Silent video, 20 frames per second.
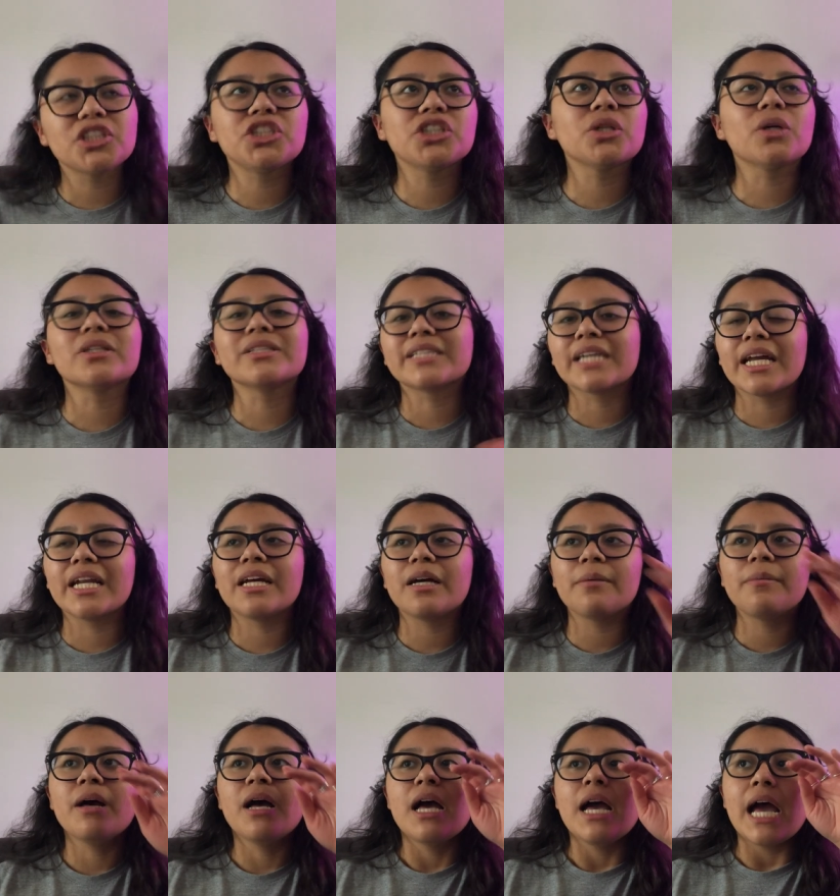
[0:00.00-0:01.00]
She goes get
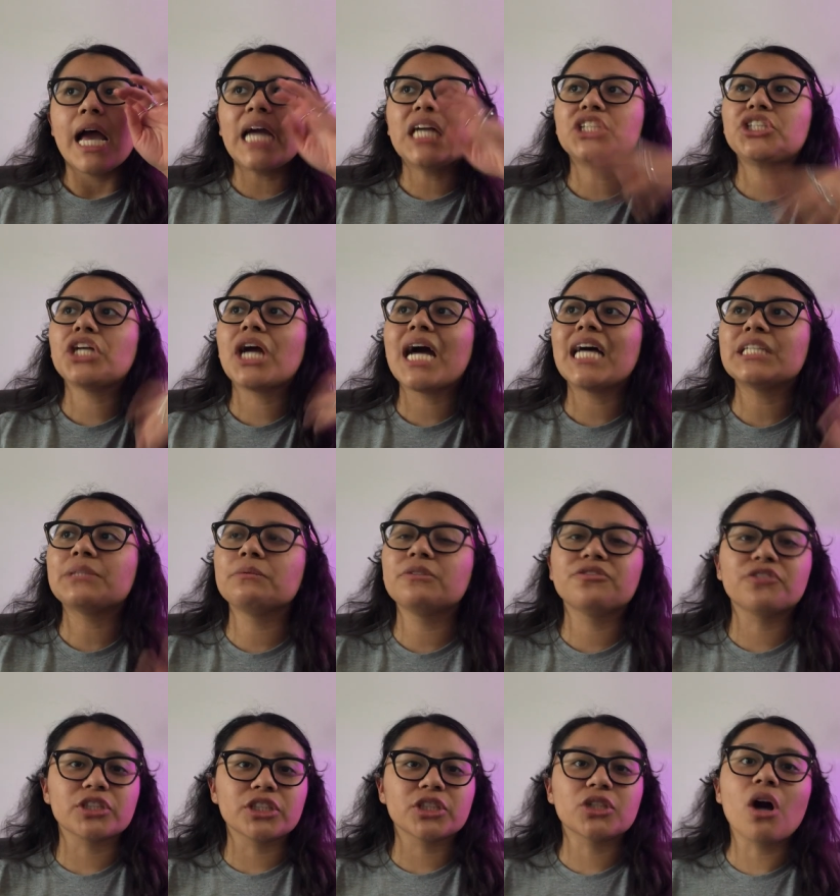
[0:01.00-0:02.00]
him. And she asked me
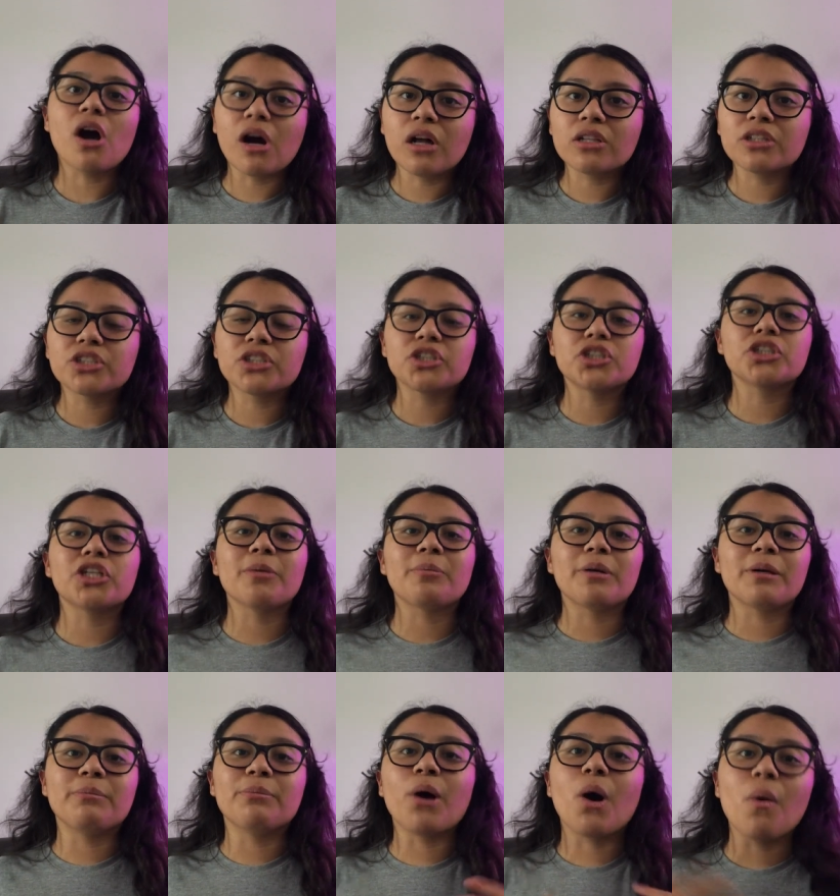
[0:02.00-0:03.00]
for his collar so she could put
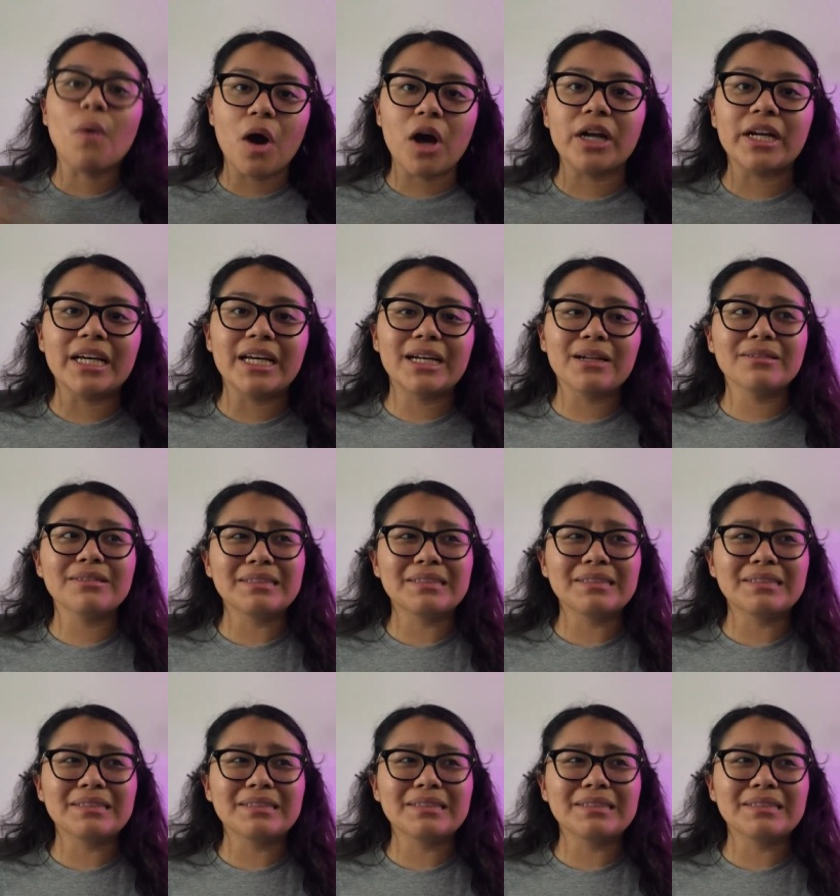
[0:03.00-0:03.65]
a bow on it. And I was